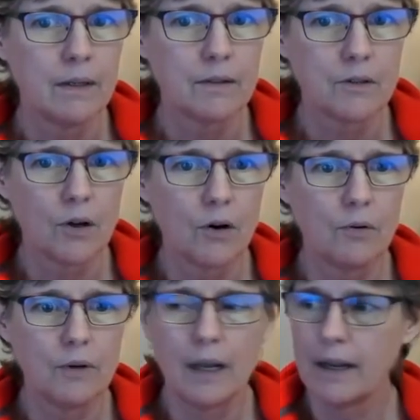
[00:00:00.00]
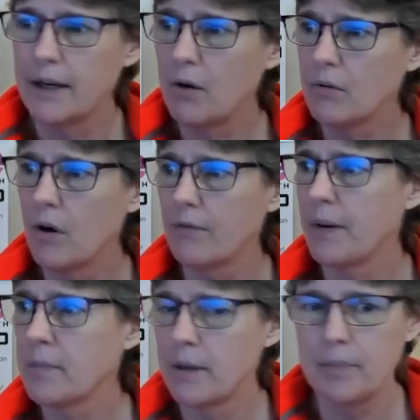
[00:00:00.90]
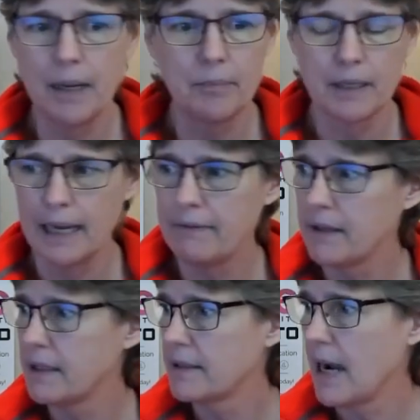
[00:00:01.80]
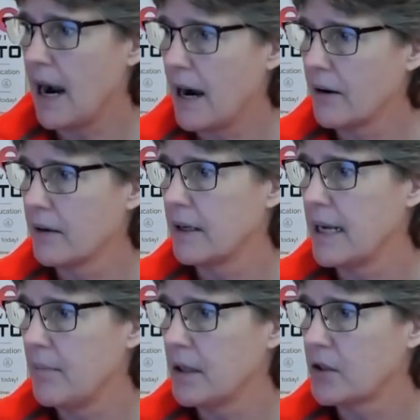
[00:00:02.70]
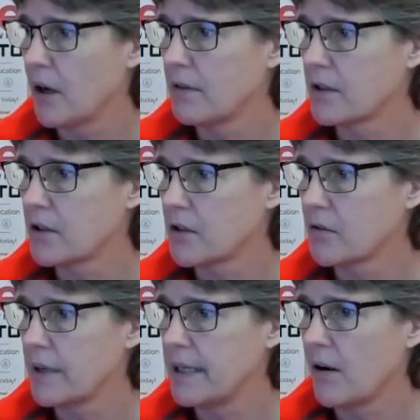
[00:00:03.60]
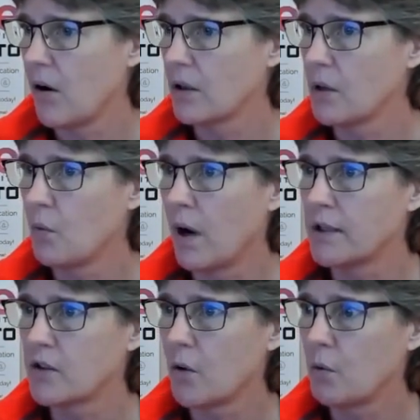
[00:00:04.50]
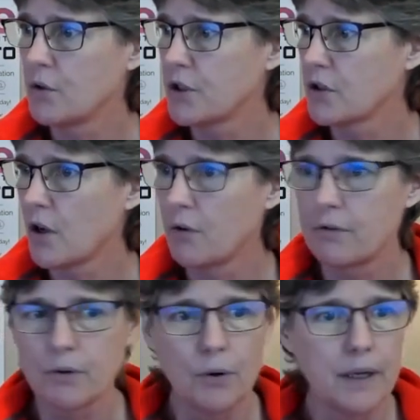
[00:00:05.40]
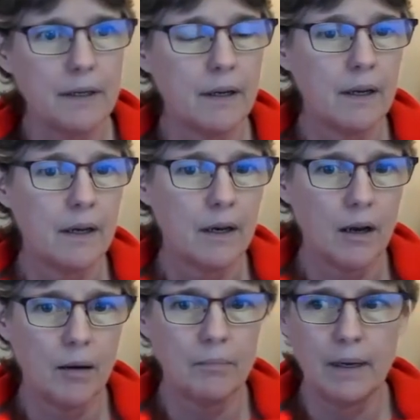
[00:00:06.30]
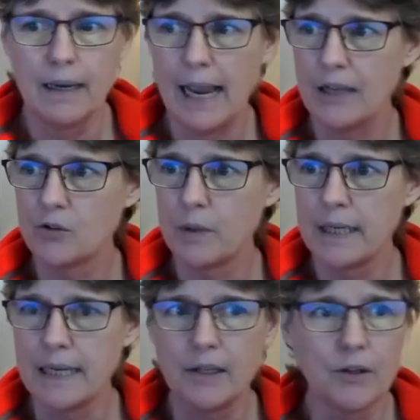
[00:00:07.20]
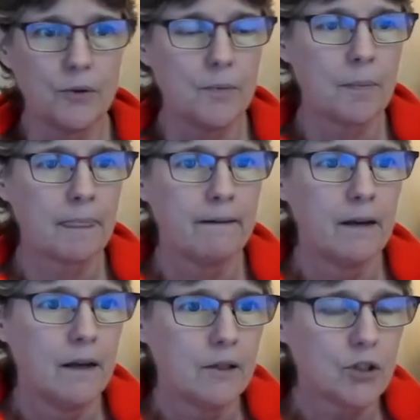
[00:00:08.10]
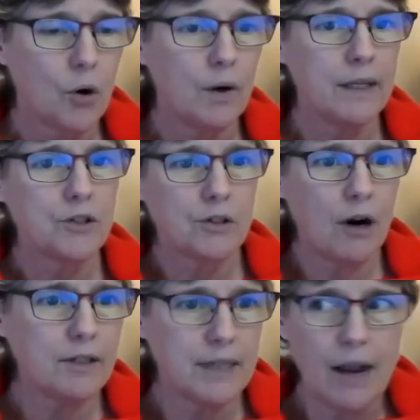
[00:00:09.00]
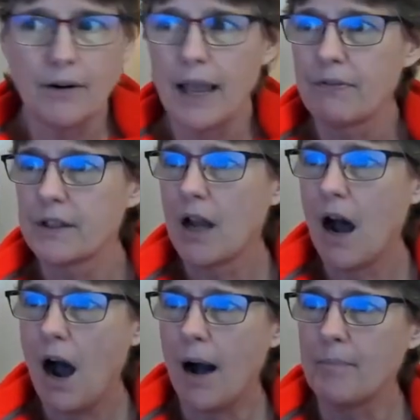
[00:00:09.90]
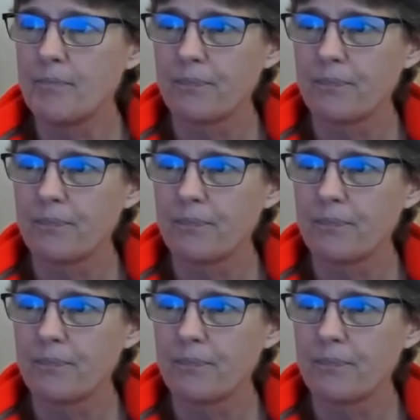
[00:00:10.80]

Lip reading: So I don't know if I'm going to be able to get the entire image on the screen all at once. So we'll just go through it as we need to. So it starts out at the top